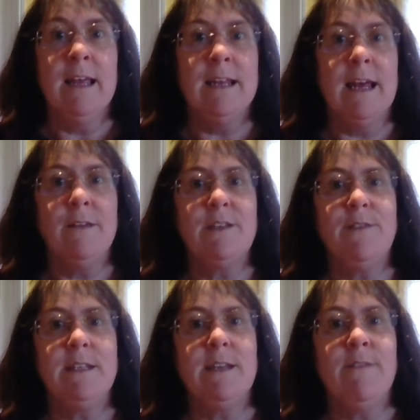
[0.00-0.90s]
Now, this
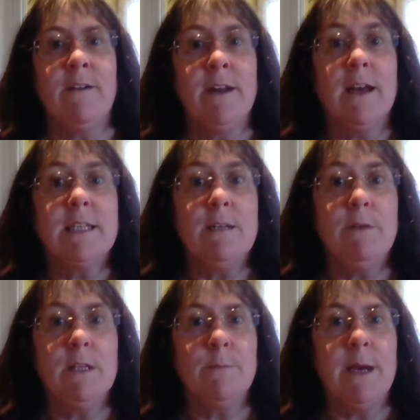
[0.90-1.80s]
fits in very nicely
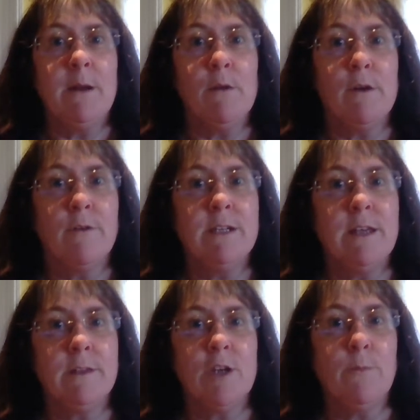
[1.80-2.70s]
with the domain
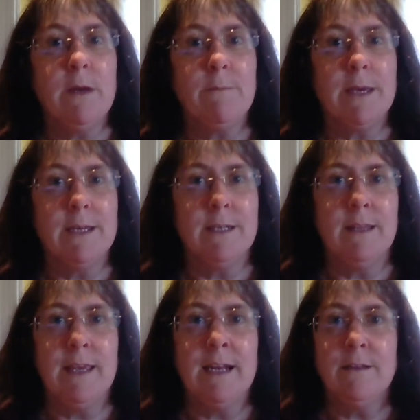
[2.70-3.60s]
authority topic, because at
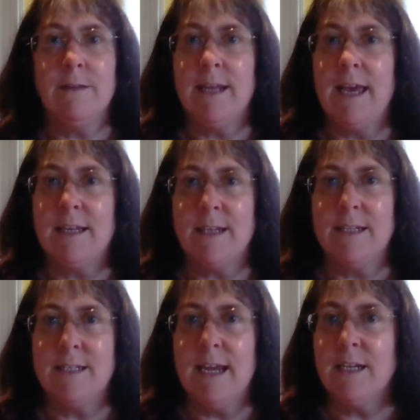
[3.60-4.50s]
the end of the day, as I
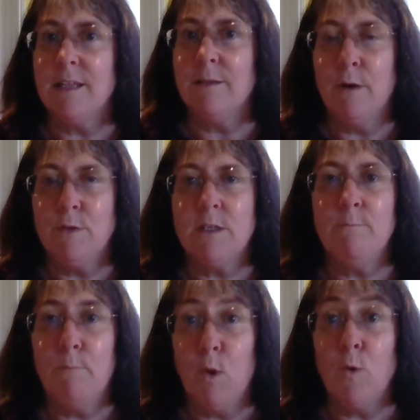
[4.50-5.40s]
said, the most
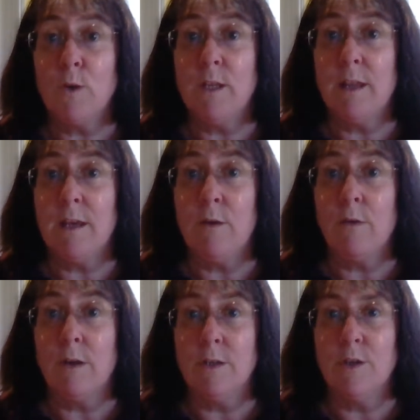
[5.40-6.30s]
important thing you
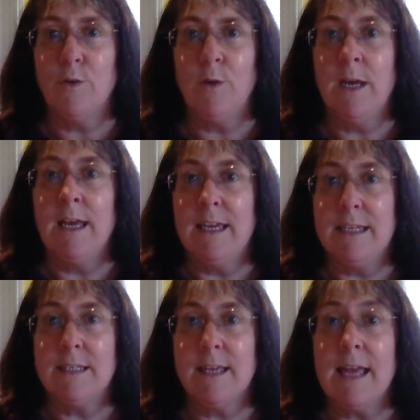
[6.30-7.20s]
can do
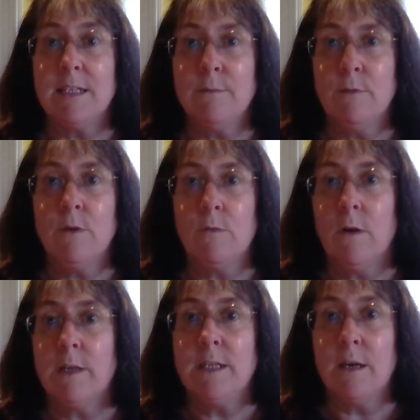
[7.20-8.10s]
is to get some good
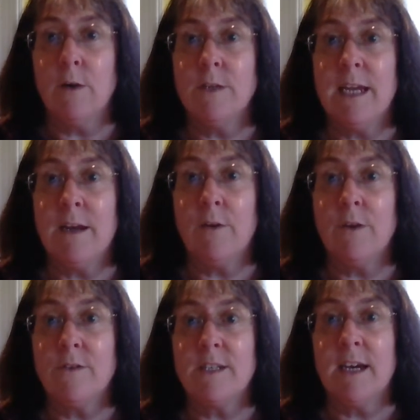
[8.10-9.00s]
quality content on
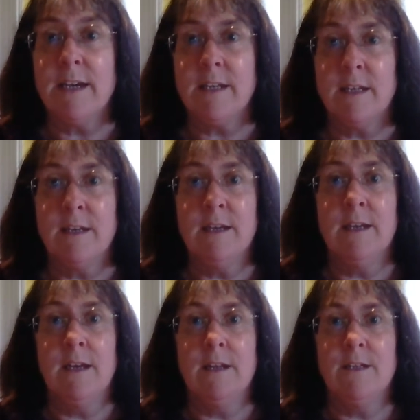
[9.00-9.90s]
your site.
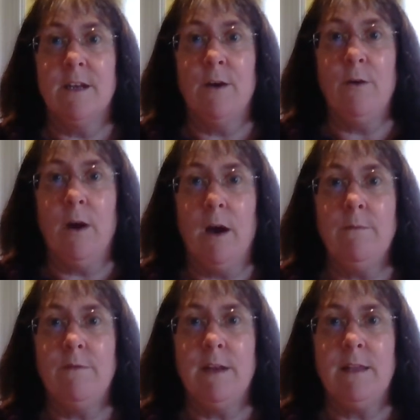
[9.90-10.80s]
So
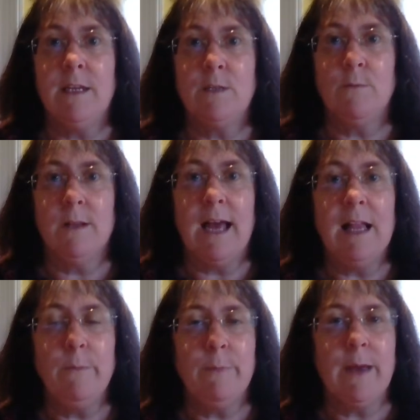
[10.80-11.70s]
hopefully this will
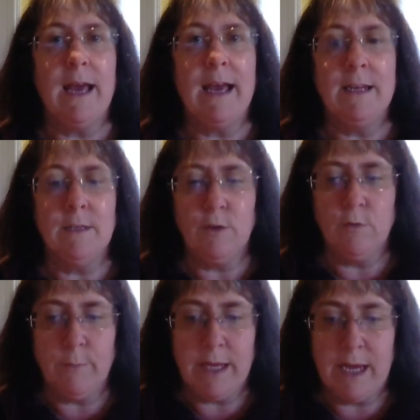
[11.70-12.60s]
help and
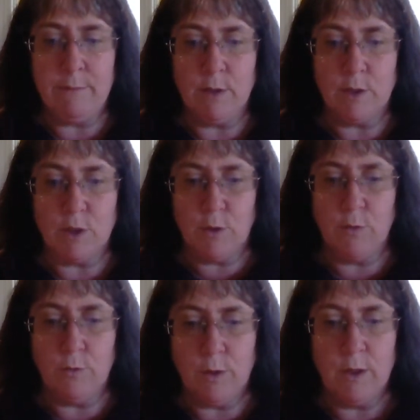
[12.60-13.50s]
you'll be able
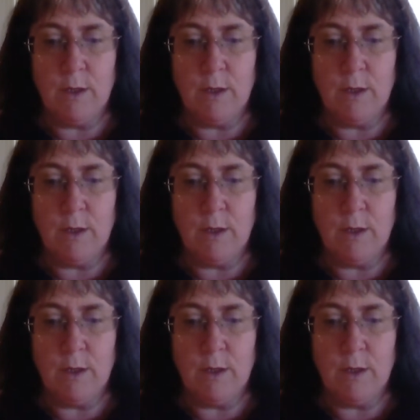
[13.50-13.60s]
to